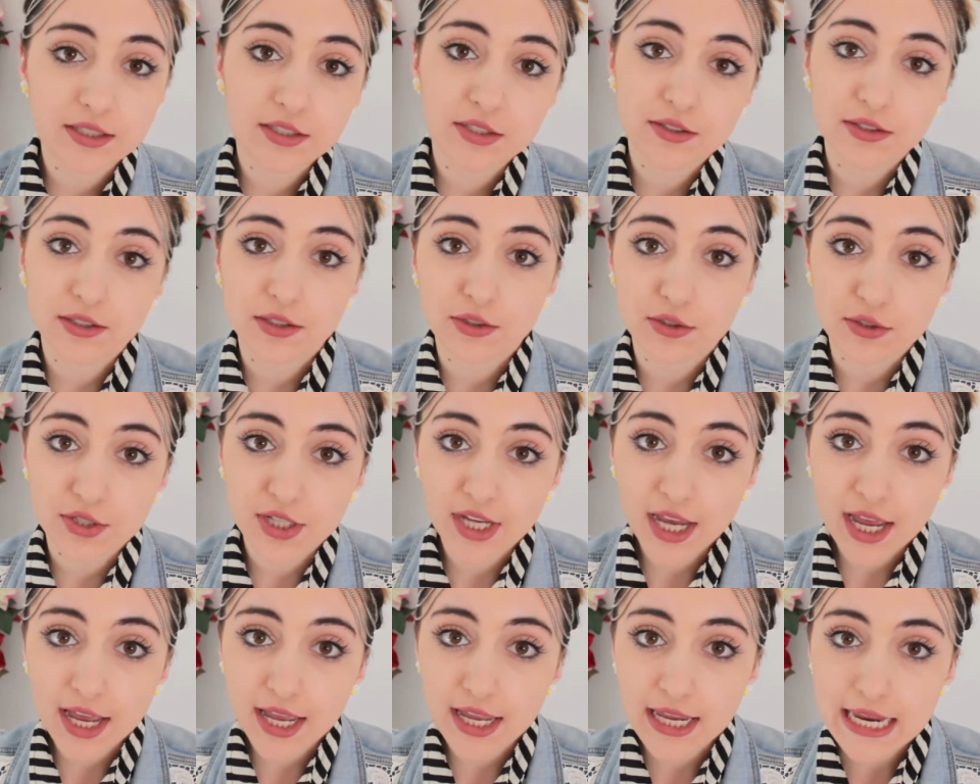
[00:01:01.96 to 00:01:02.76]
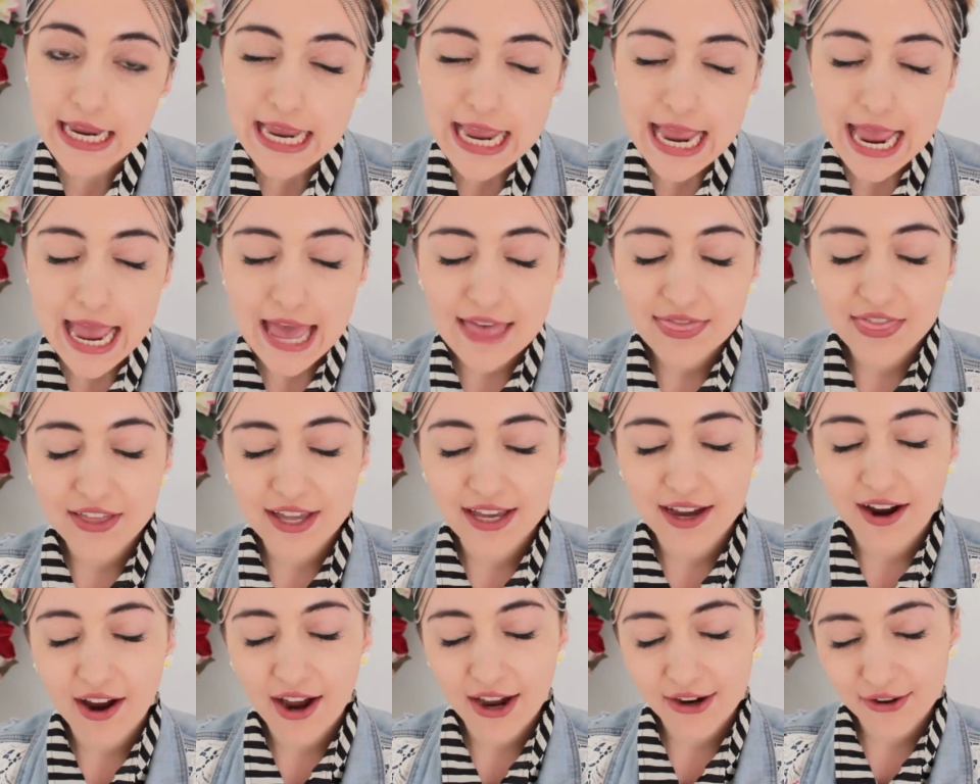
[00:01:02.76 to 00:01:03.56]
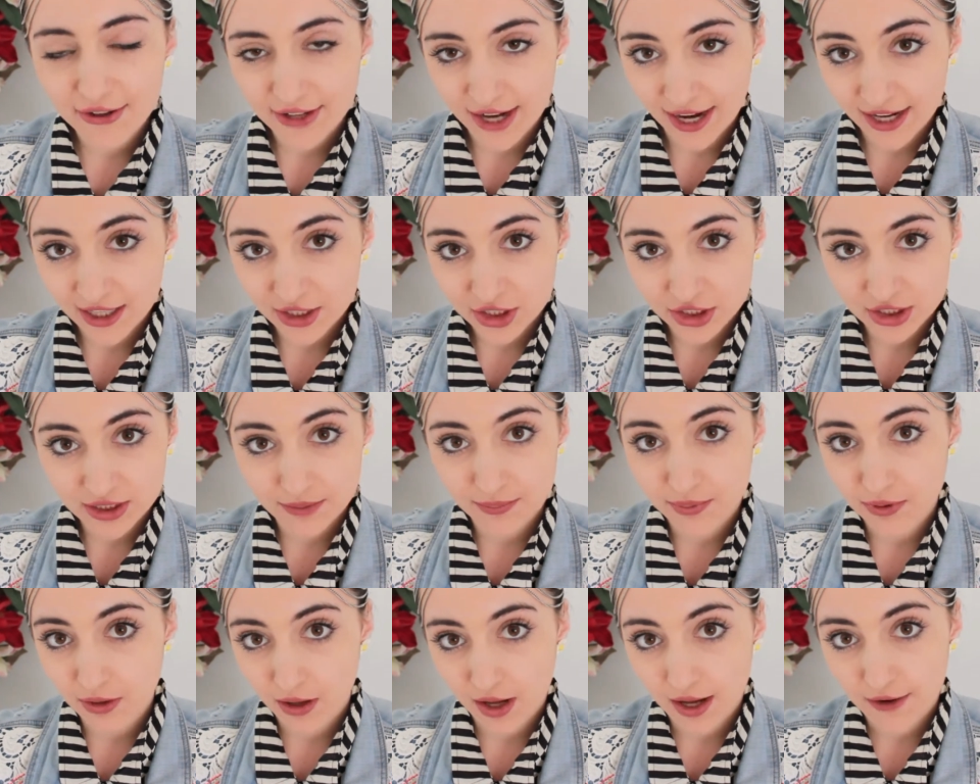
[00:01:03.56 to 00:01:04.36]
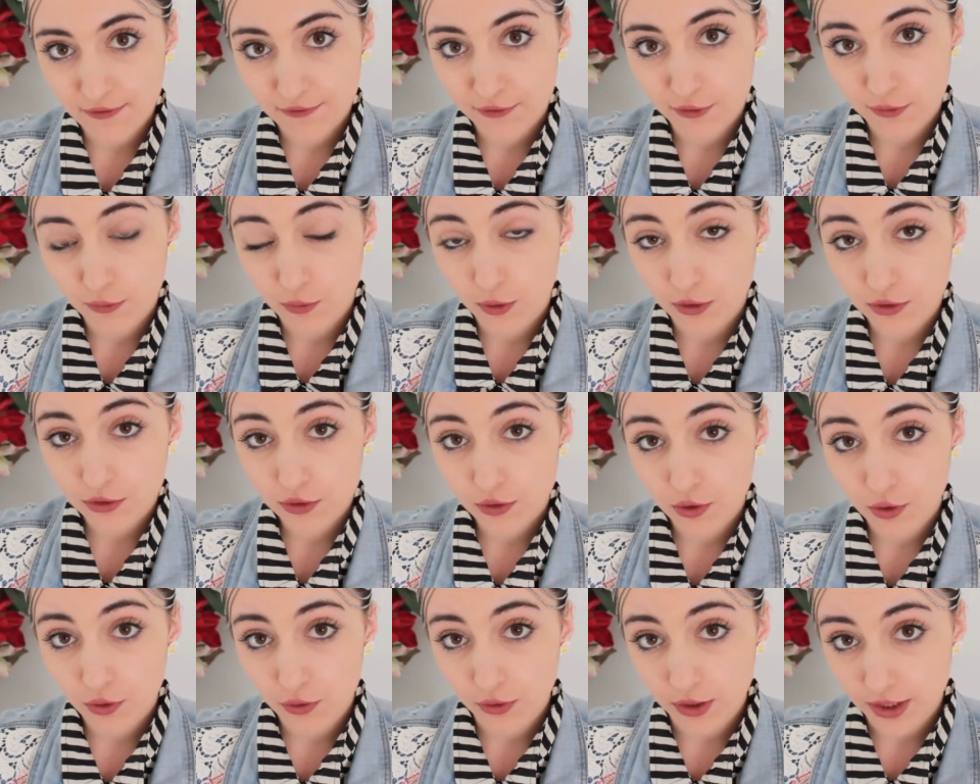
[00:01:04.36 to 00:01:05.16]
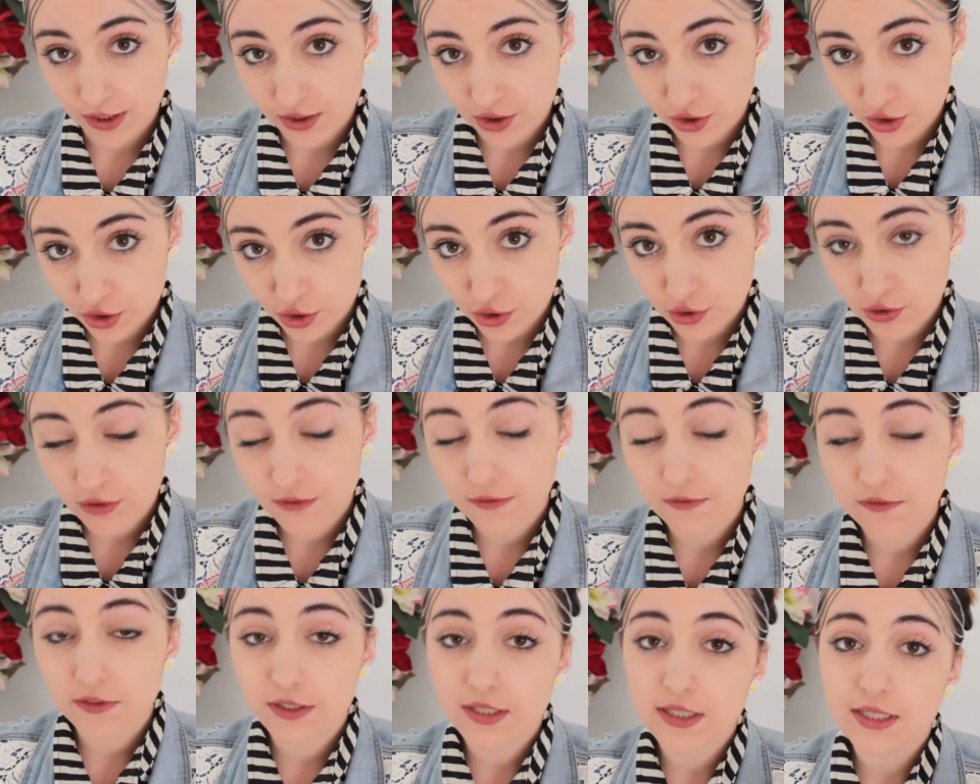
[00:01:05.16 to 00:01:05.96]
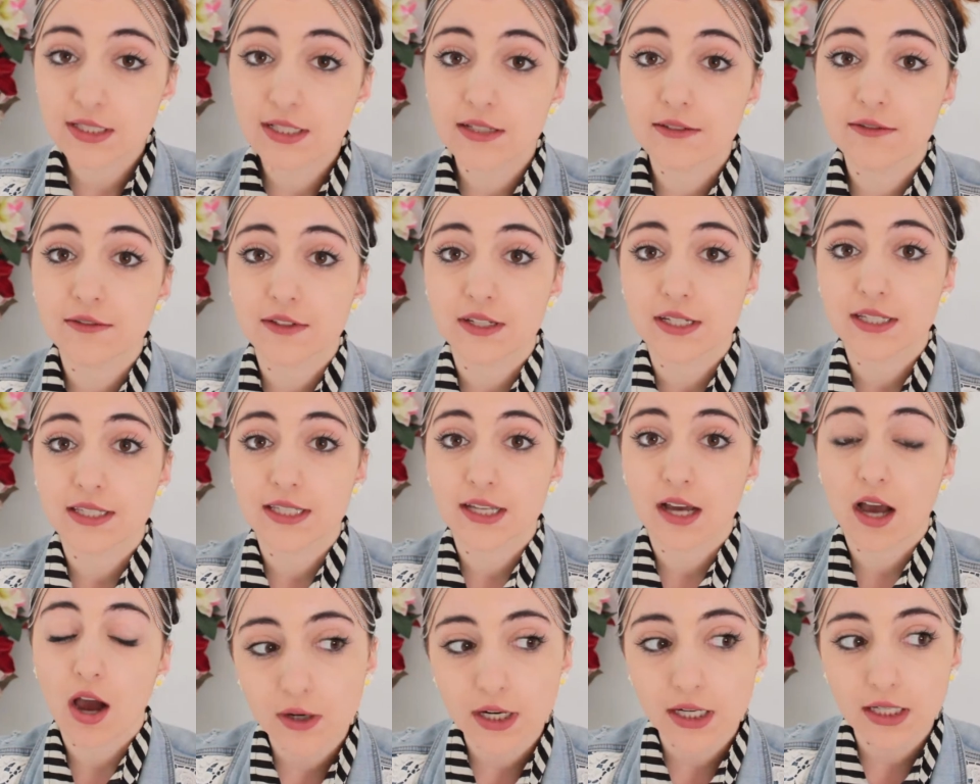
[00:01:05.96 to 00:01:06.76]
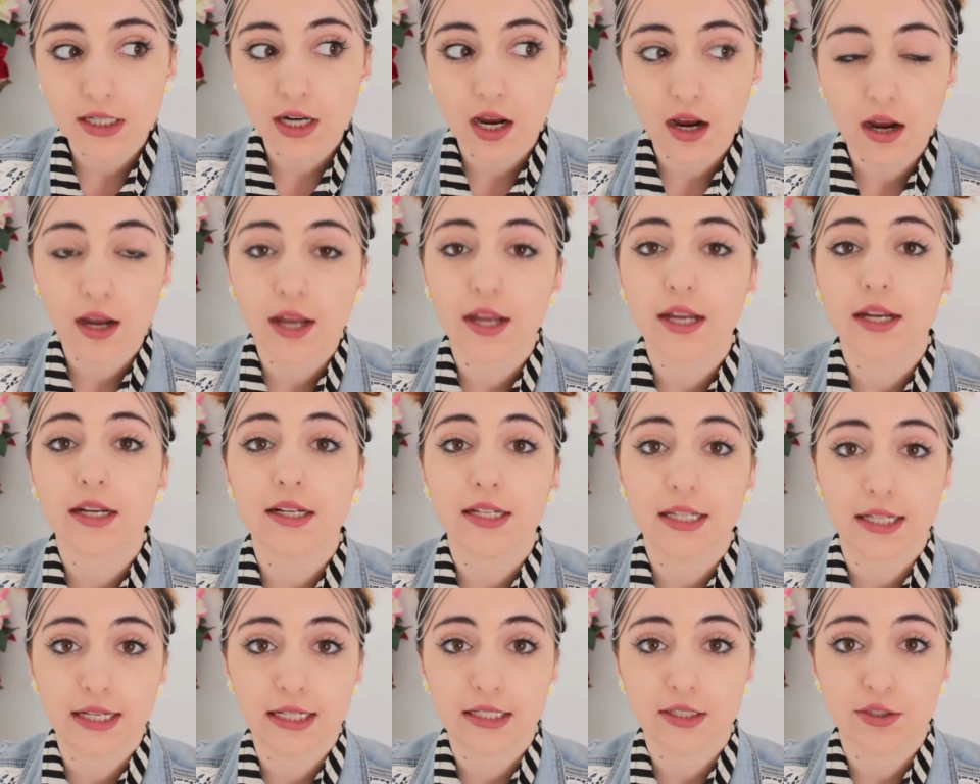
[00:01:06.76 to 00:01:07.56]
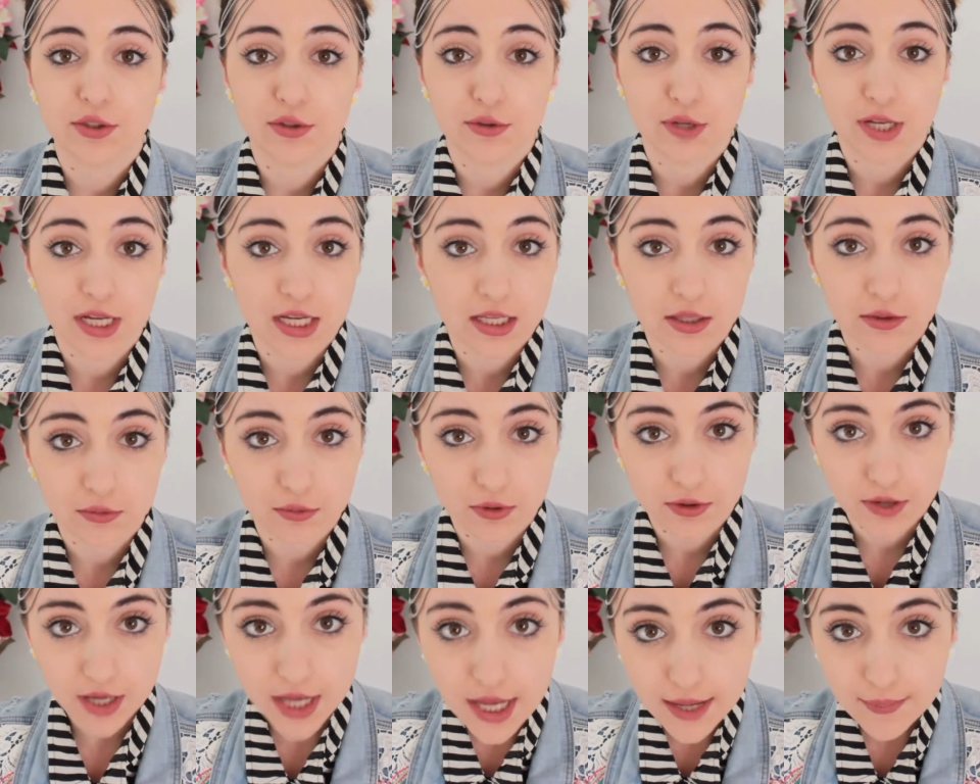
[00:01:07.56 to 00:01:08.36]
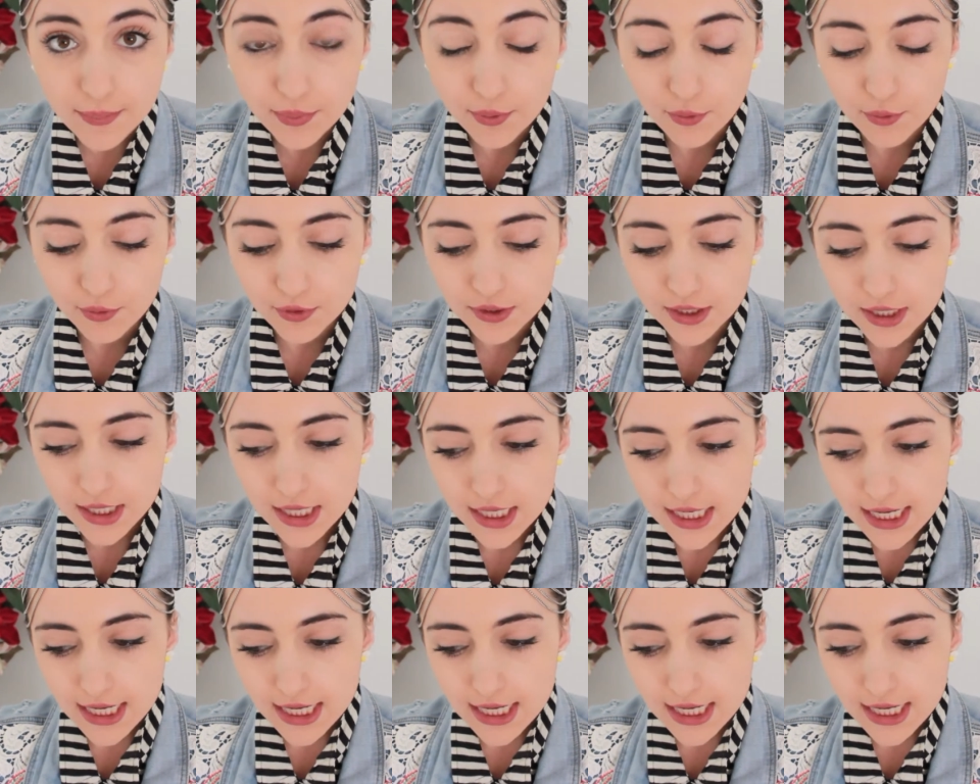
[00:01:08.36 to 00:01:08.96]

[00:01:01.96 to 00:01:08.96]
into the UK, that I could actually apply for what's called a student visitor visa when I get to Heathrow Airport.